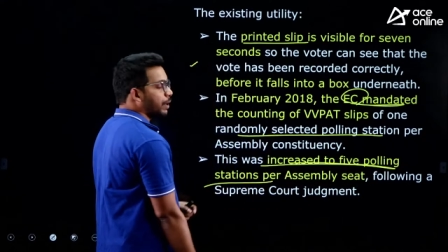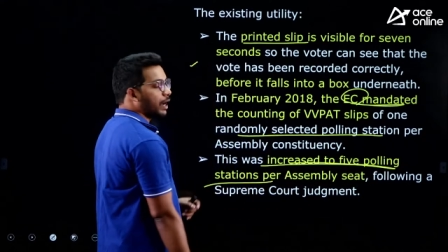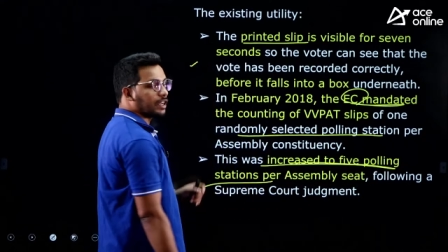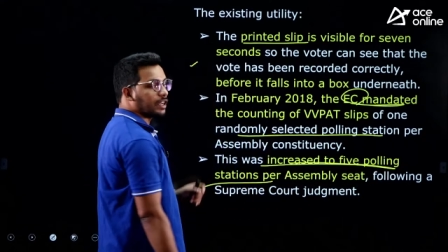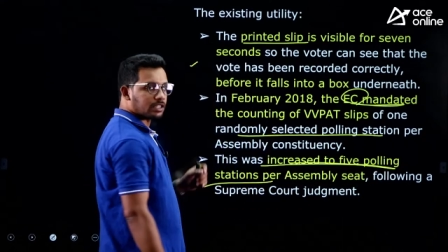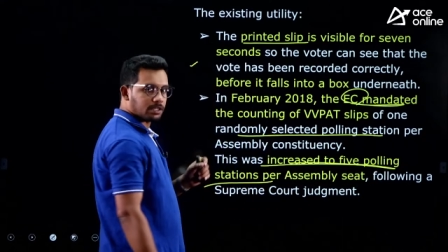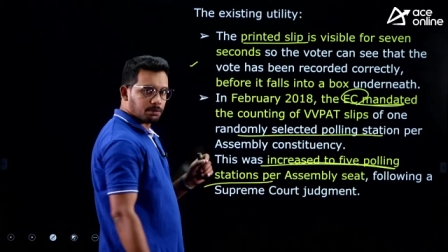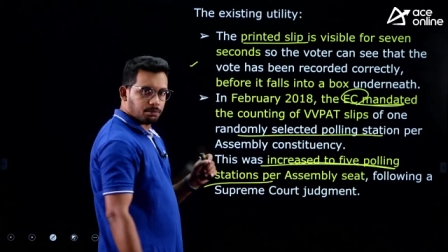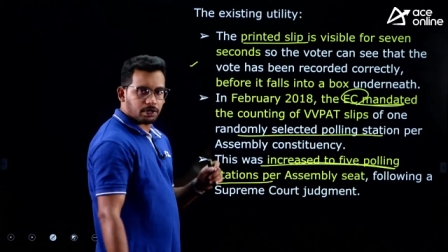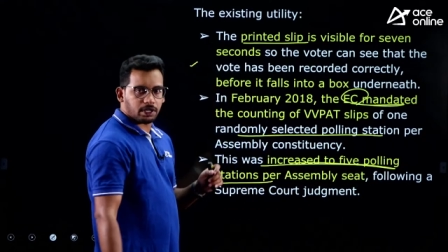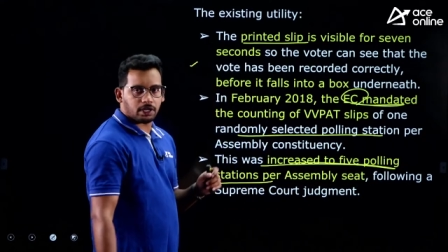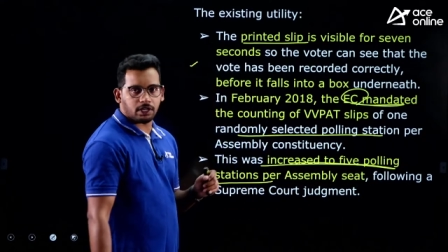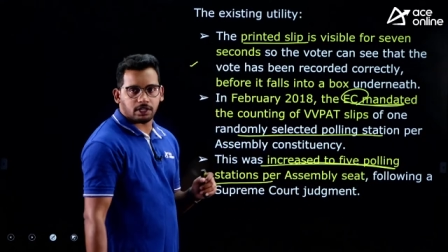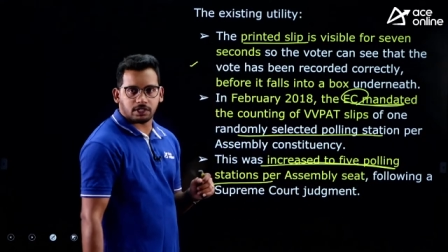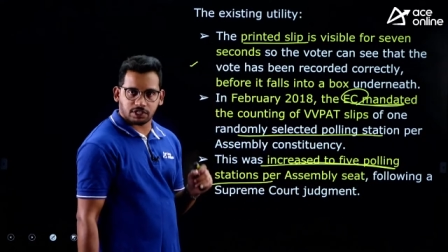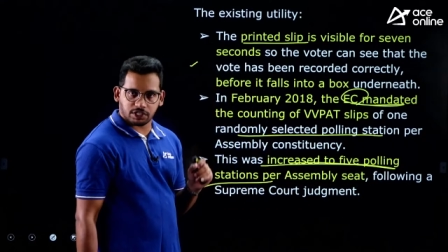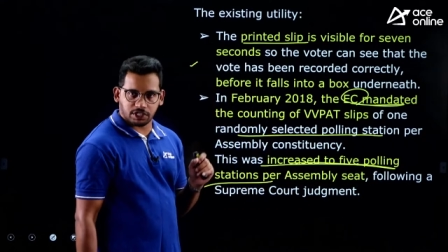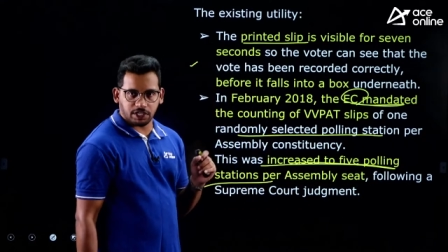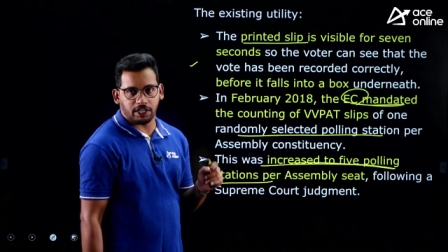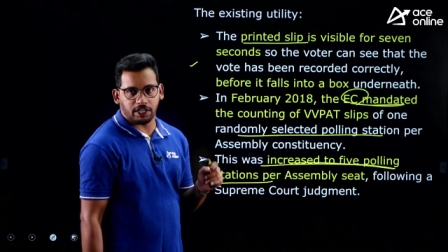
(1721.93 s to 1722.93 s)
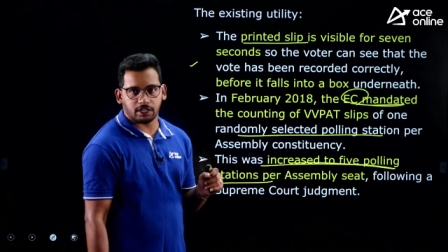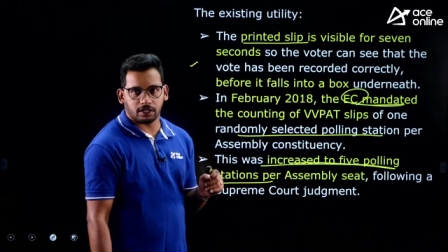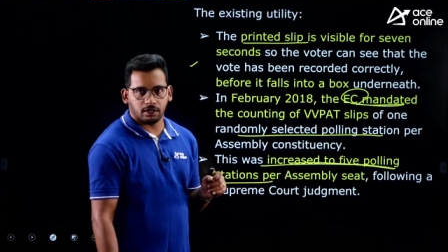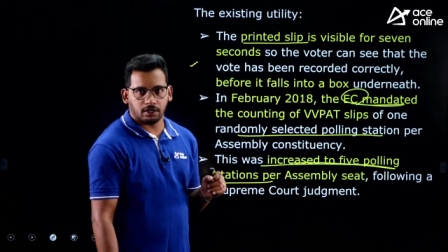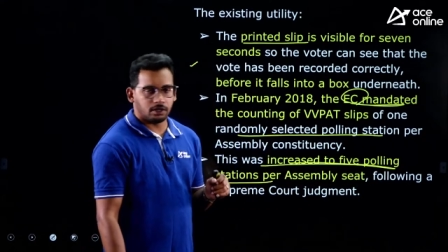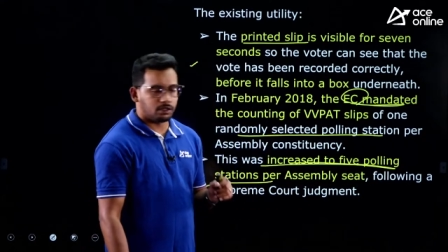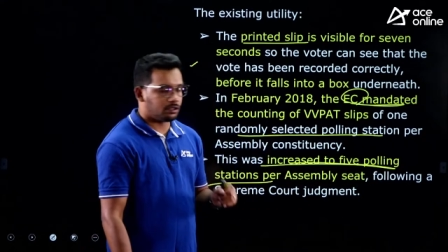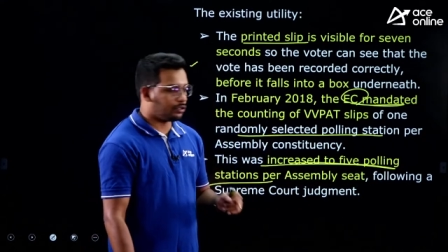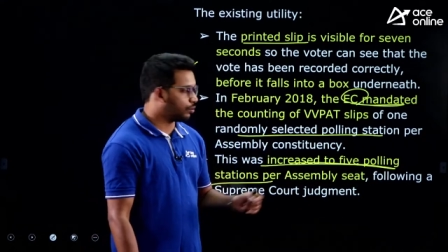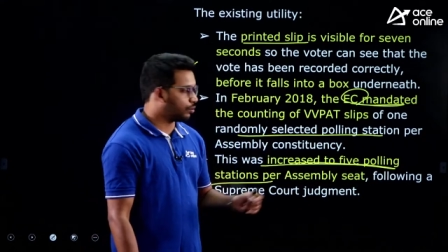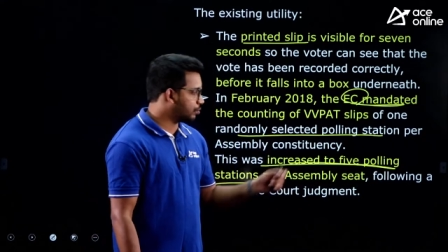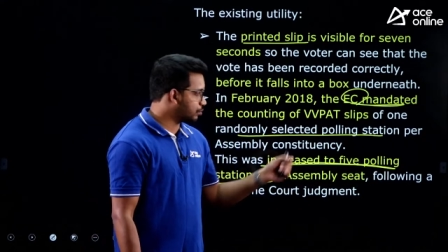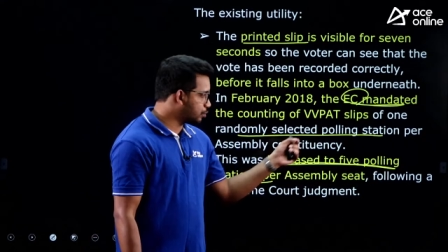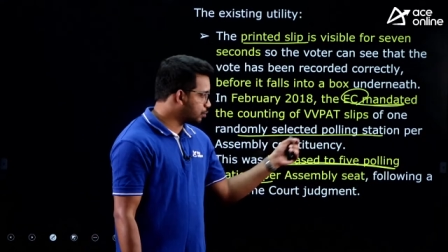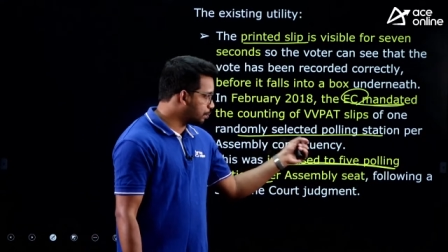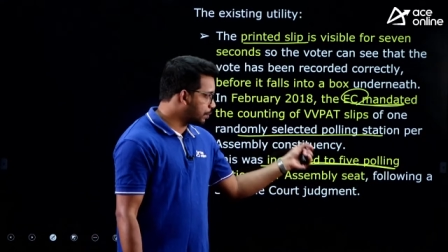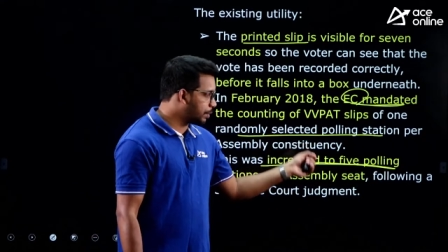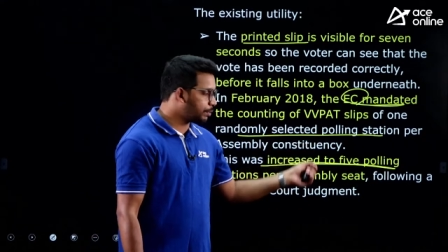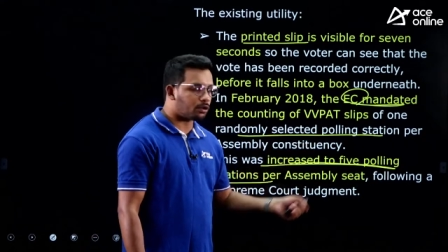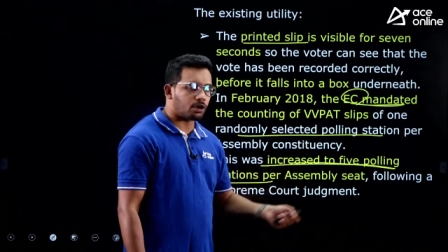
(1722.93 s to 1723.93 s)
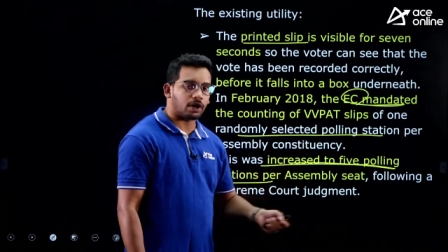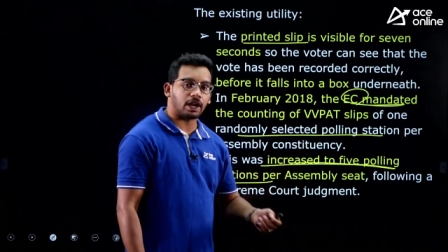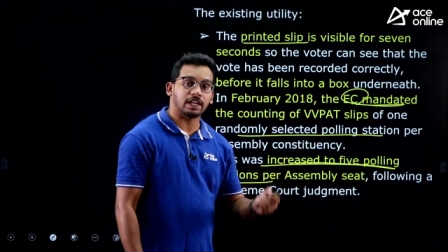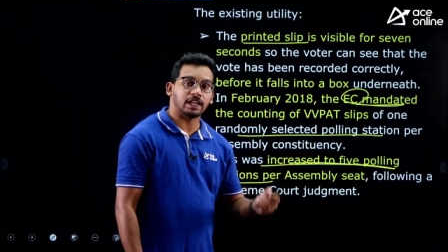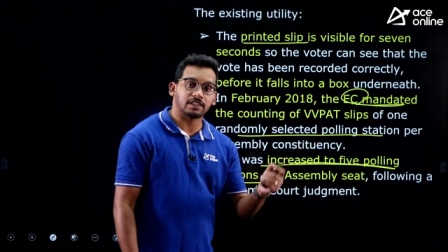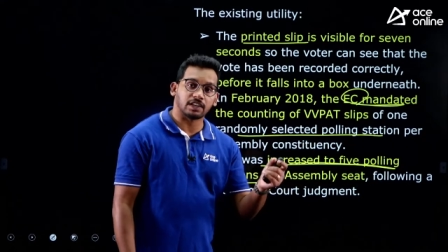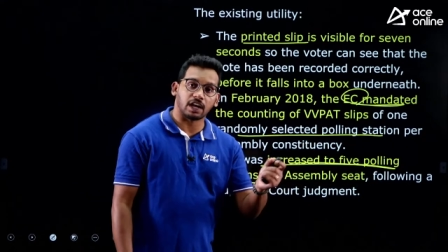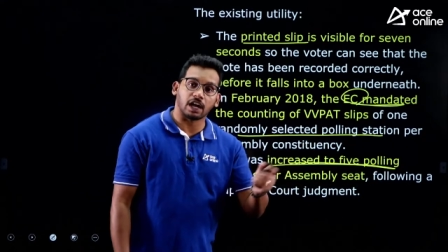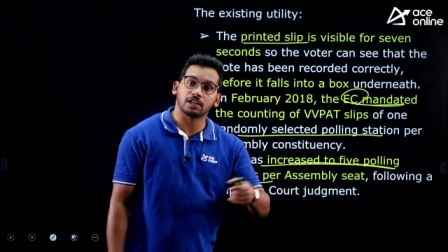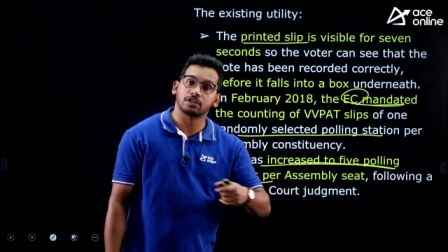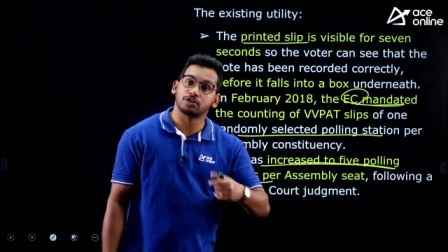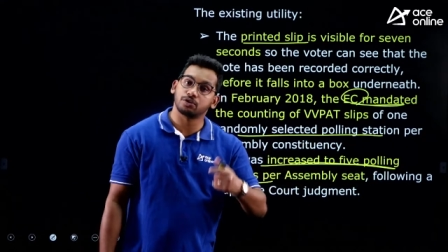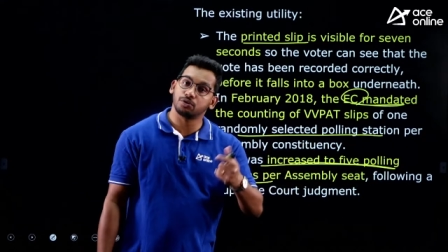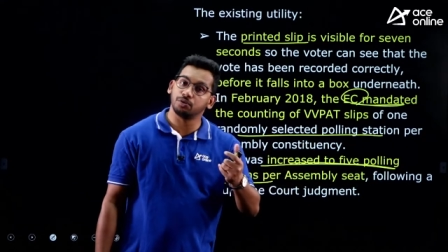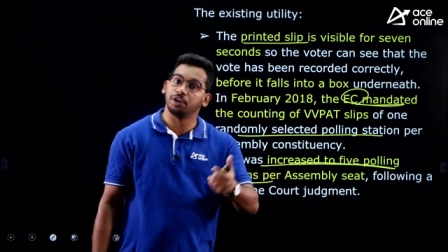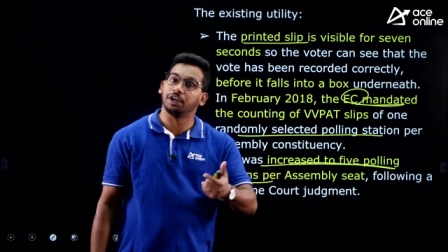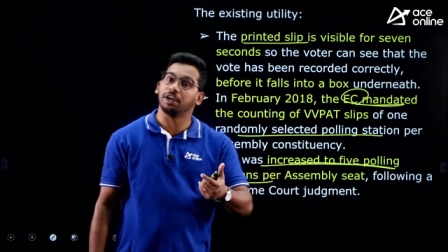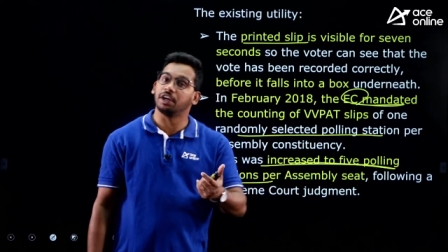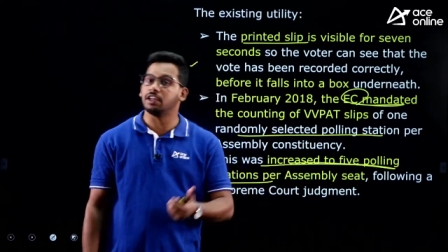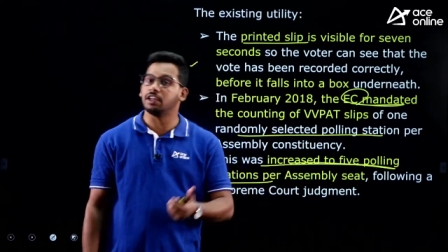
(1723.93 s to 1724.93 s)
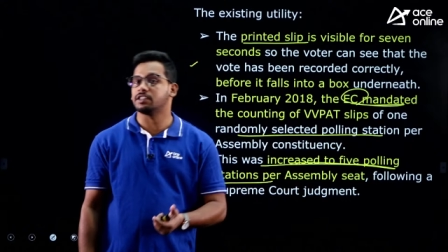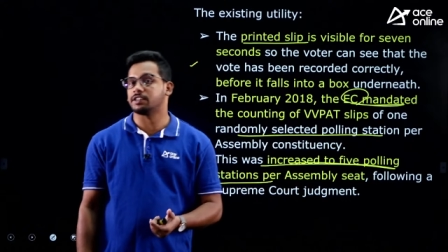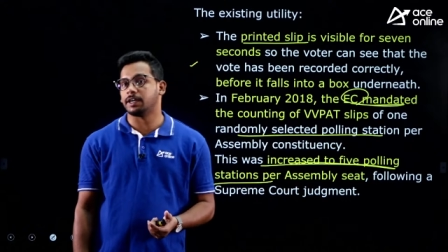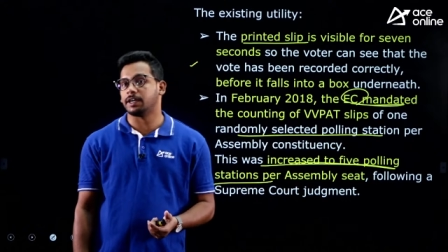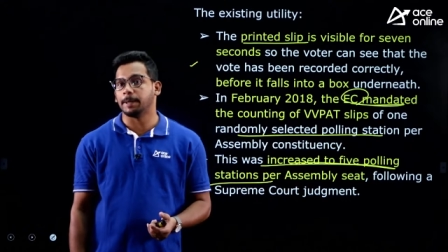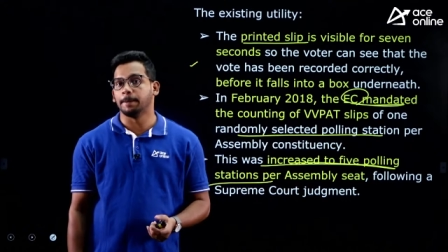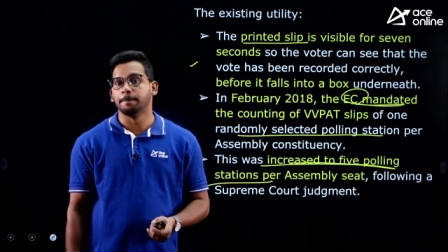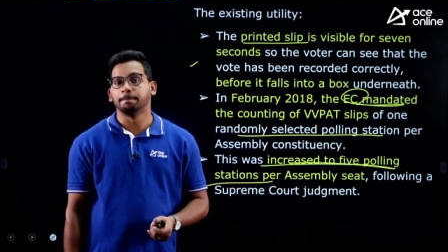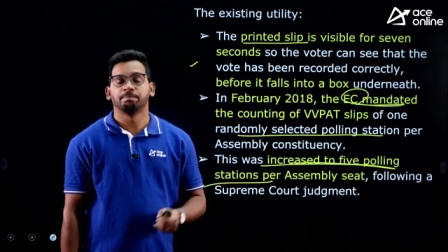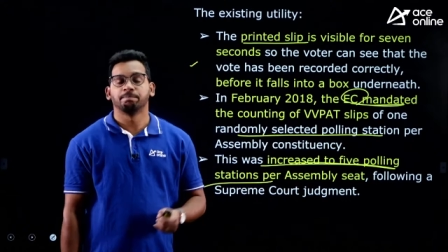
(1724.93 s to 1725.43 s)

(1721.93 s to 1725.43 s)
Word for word: per assembly seat though Supreme Court has asked to increase it